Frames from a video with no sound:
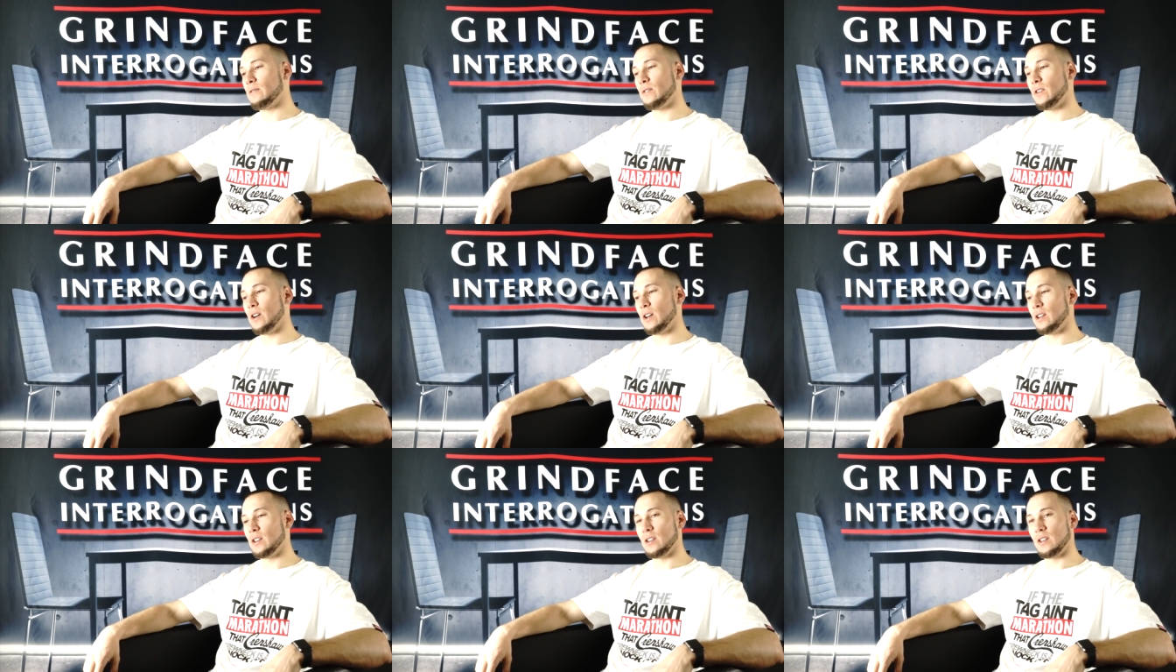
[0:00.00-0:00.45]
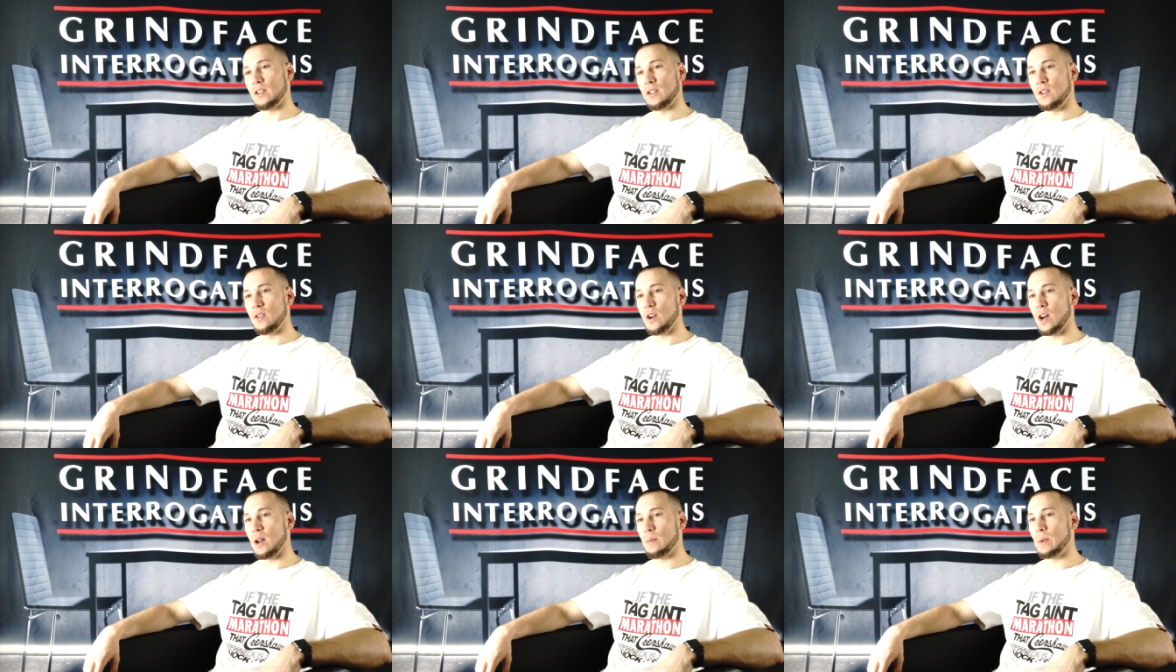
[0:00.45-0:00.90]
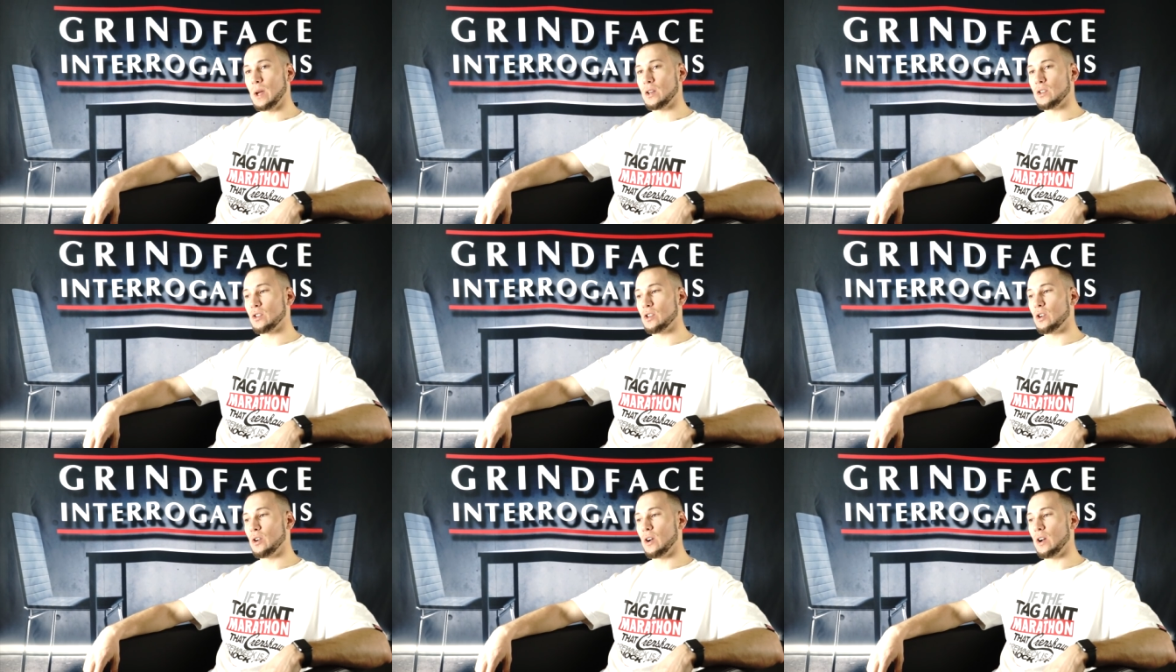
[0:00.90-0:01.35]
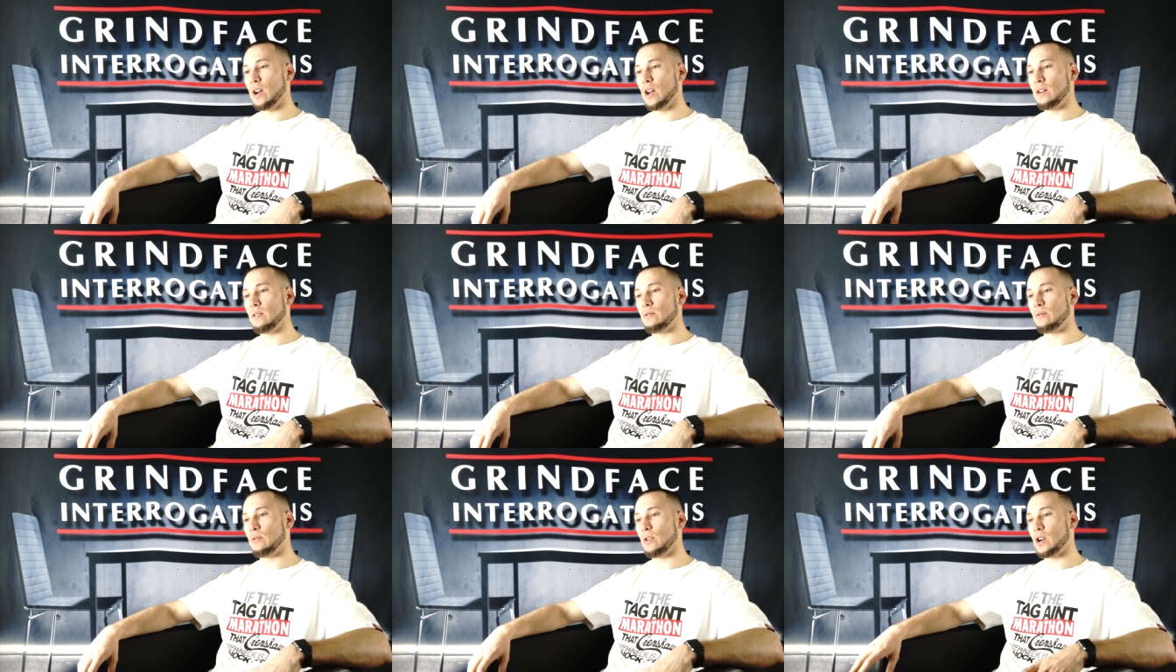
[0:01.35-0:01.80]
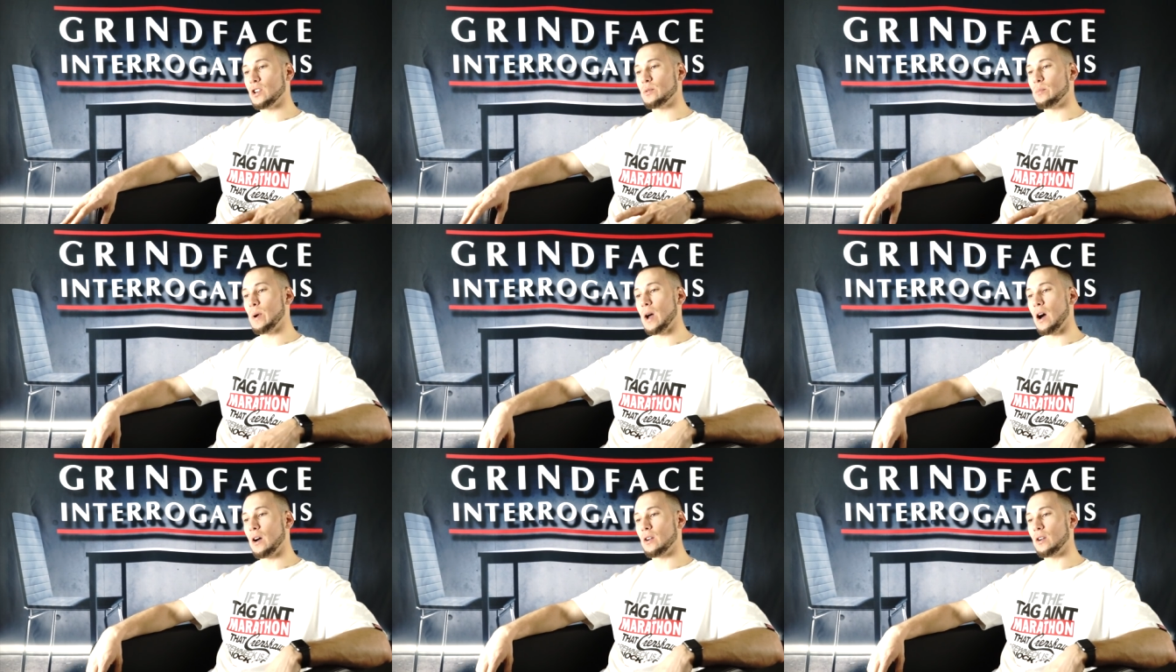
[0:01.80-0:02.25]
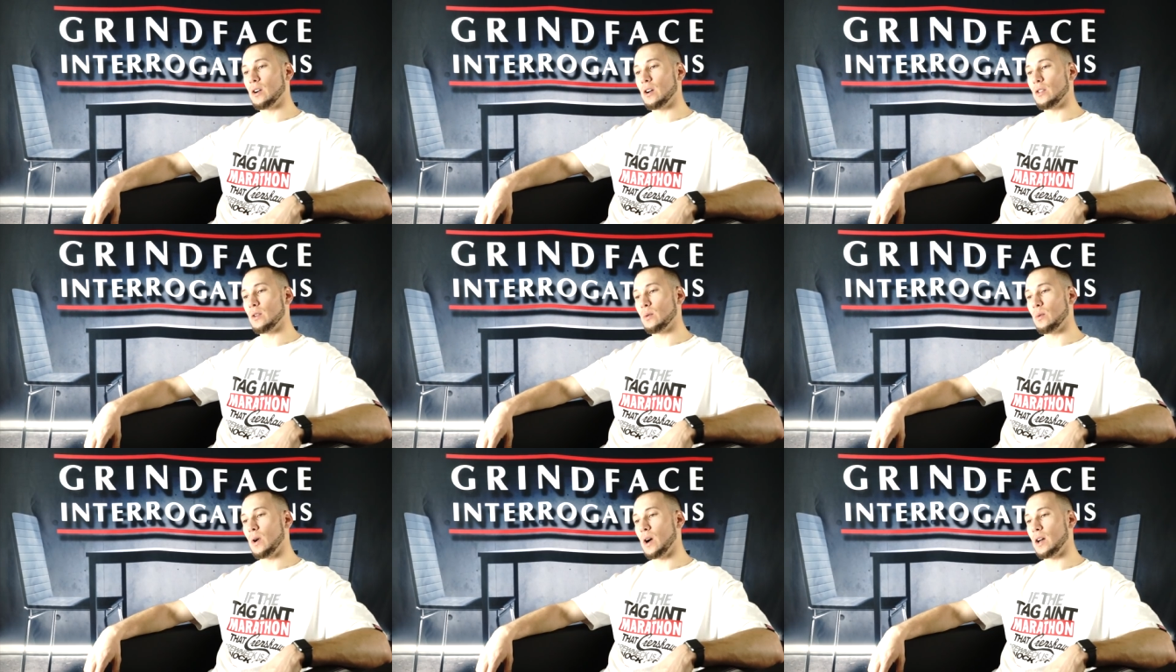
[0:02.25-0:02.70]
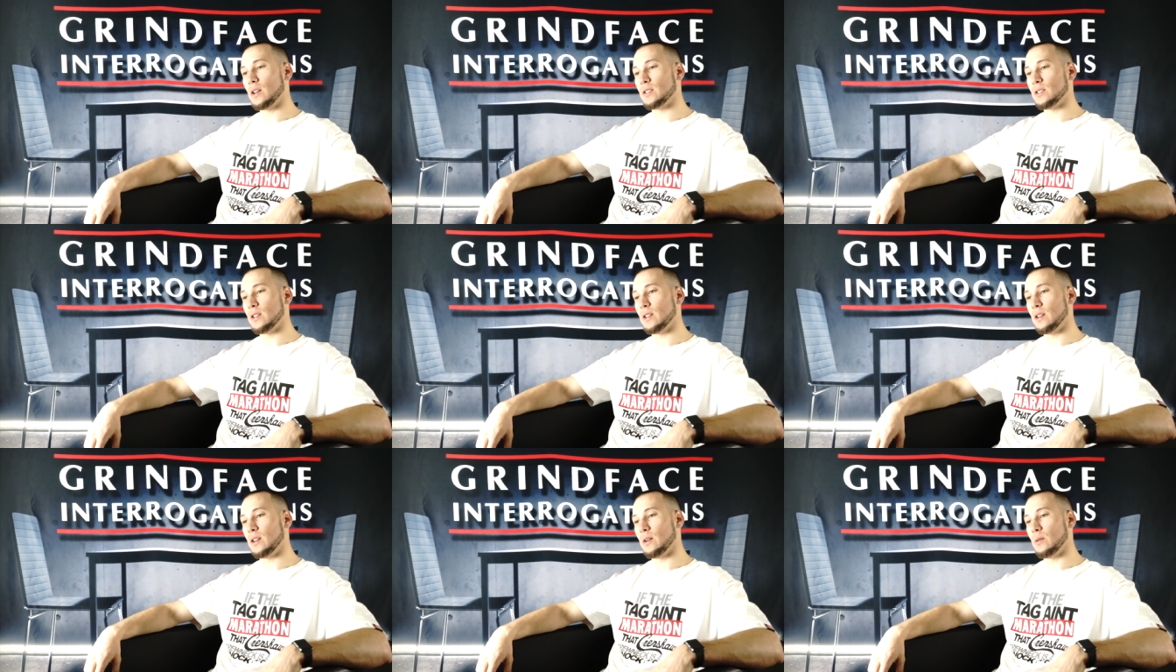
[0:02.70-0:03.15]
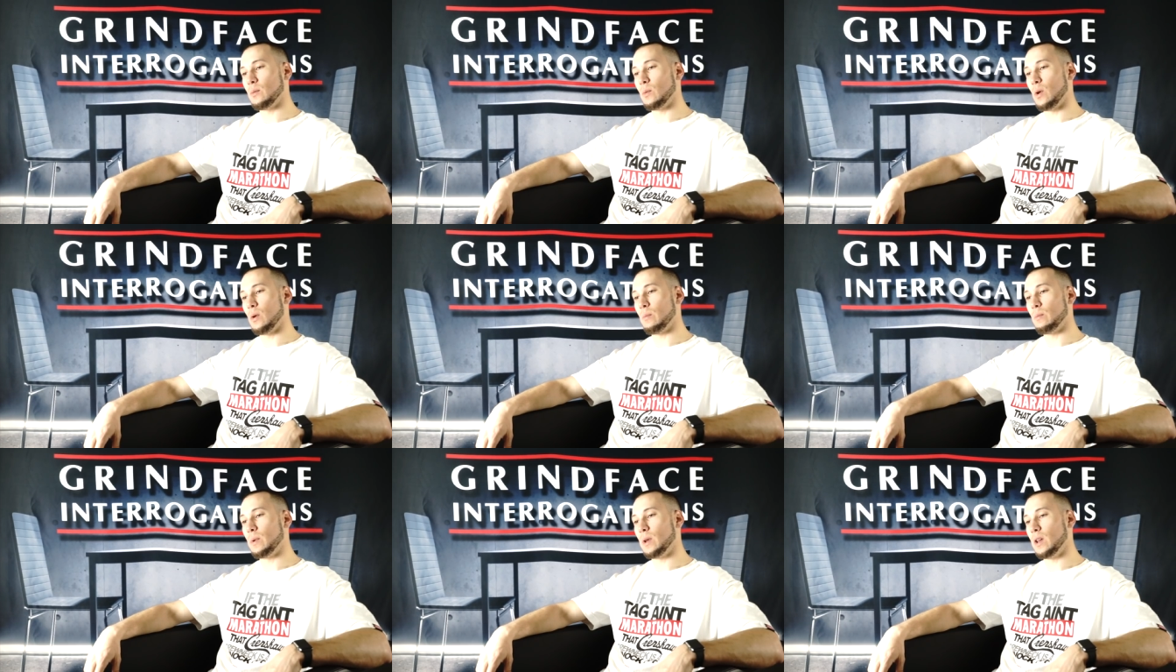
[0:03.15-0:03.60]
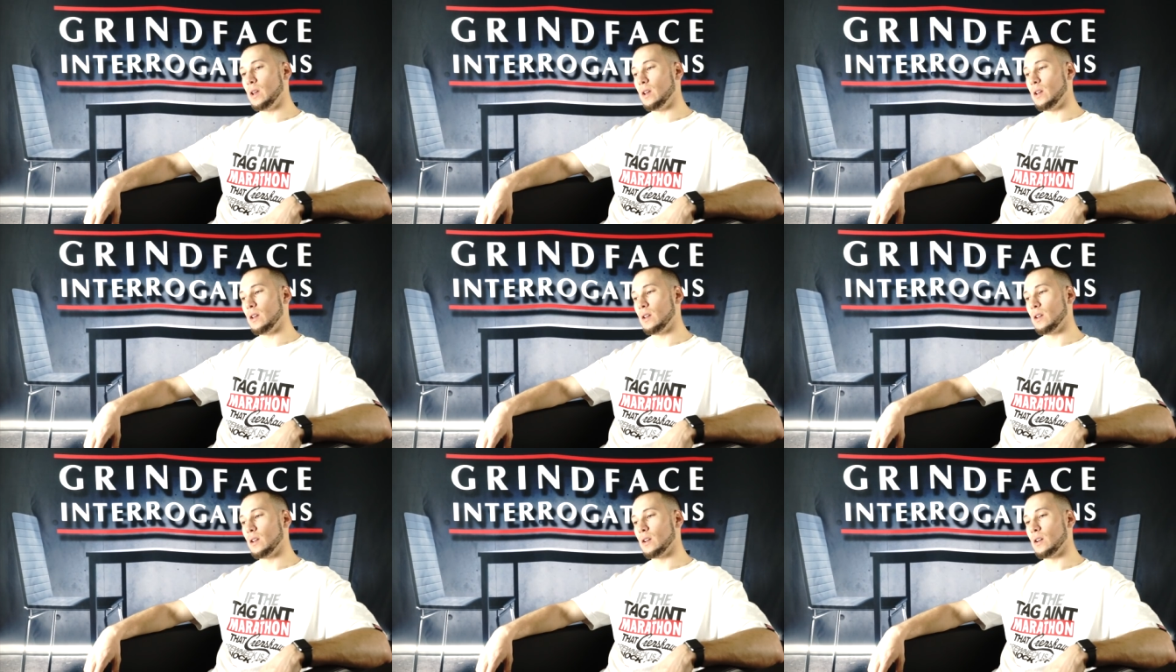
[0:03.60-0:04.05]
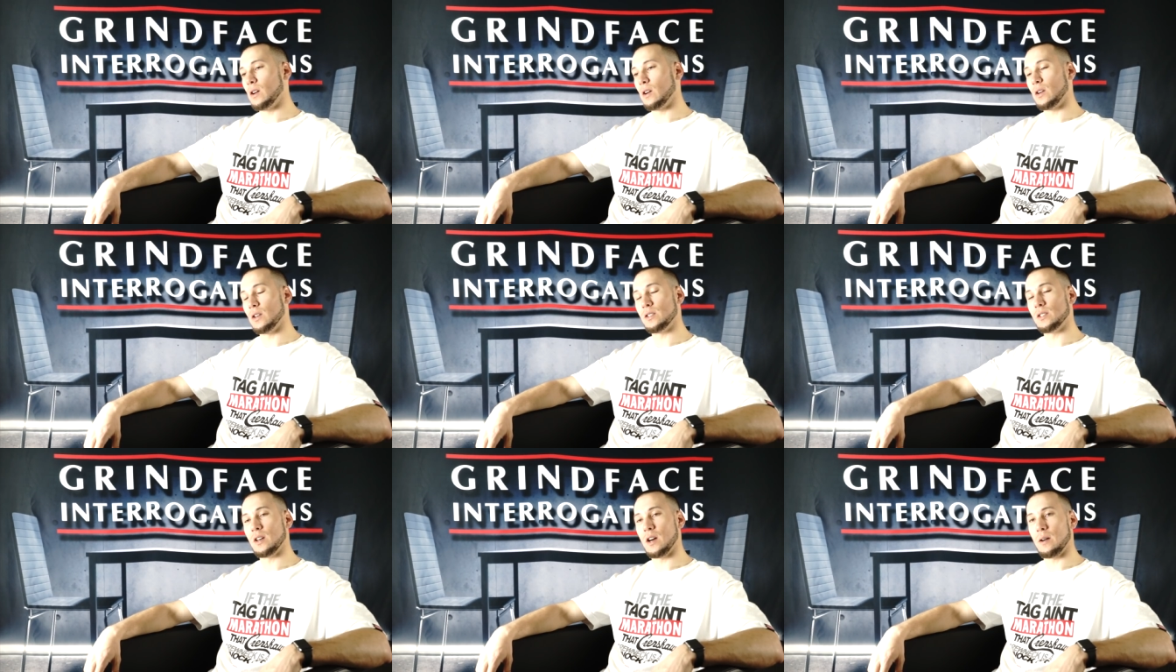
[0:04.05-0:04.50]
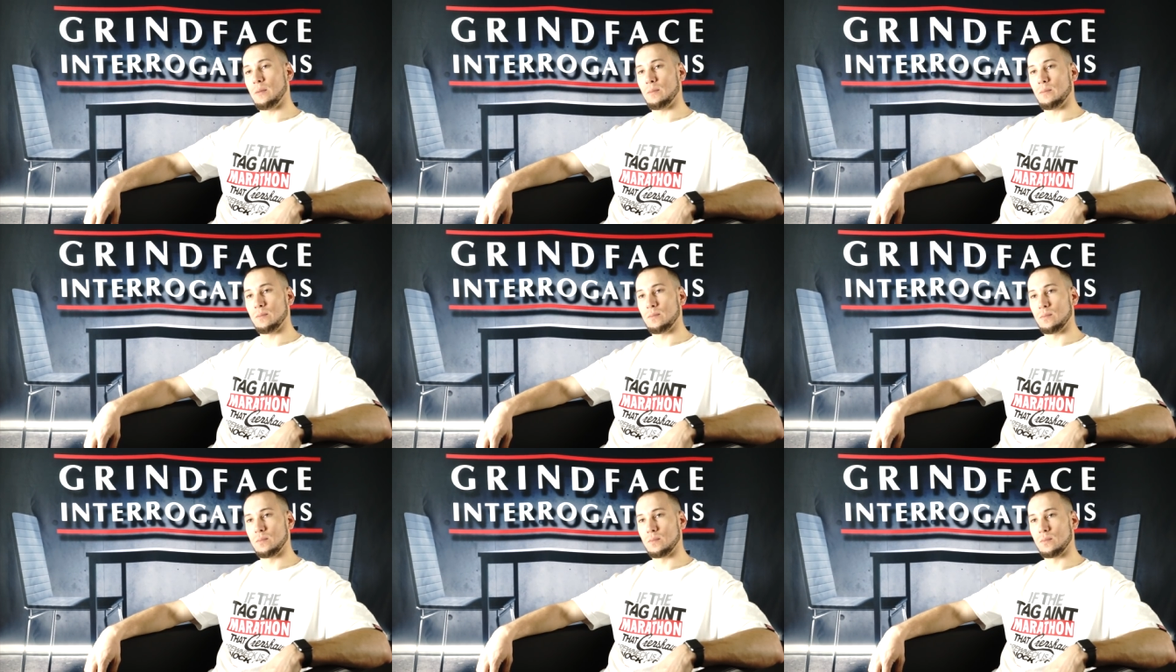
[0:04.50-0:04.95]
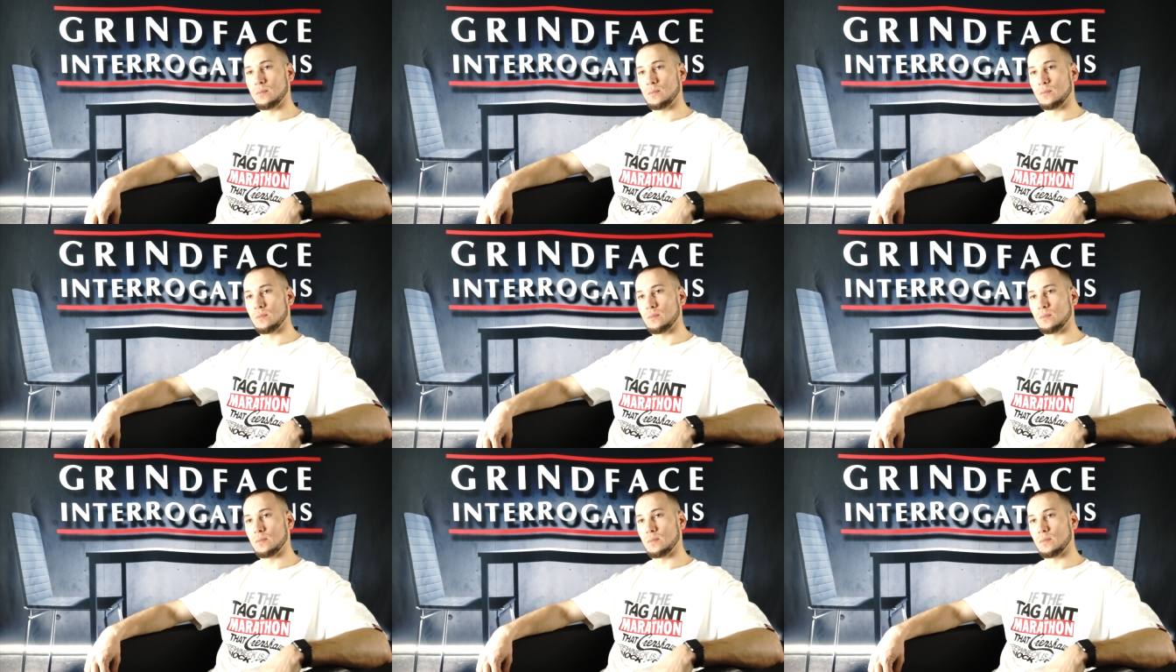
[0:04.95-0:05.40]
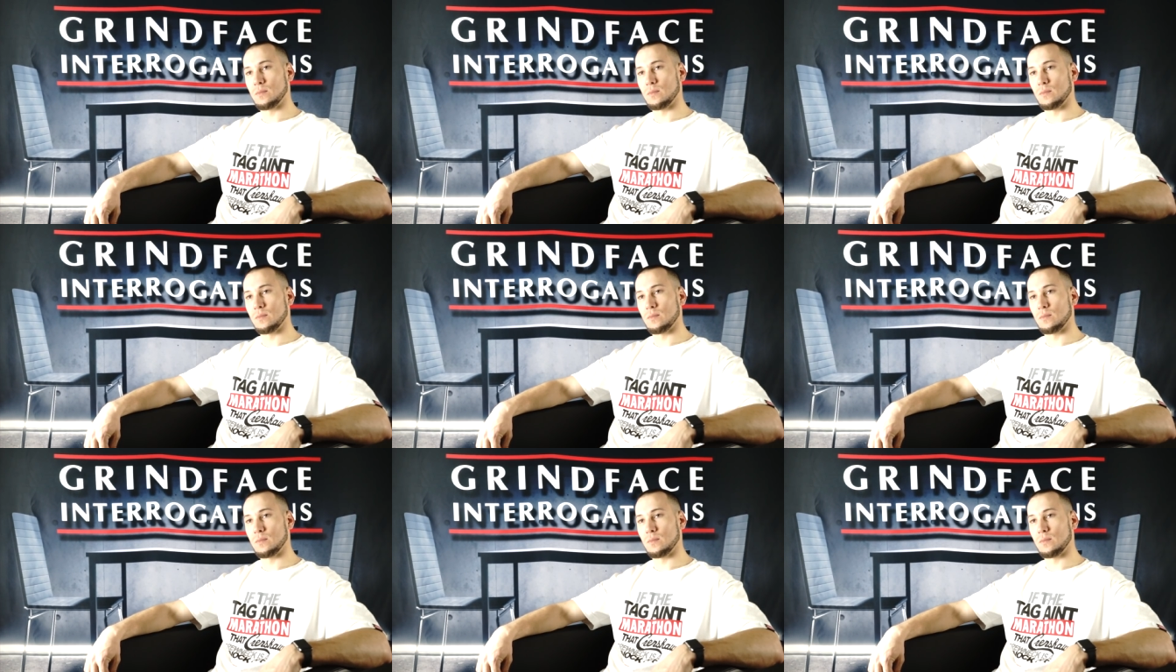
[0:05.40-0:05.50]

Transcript: fun. You got to make sure you're in fresh powder, otherwise it, it won't be a good time. Yeah, they didn't tell me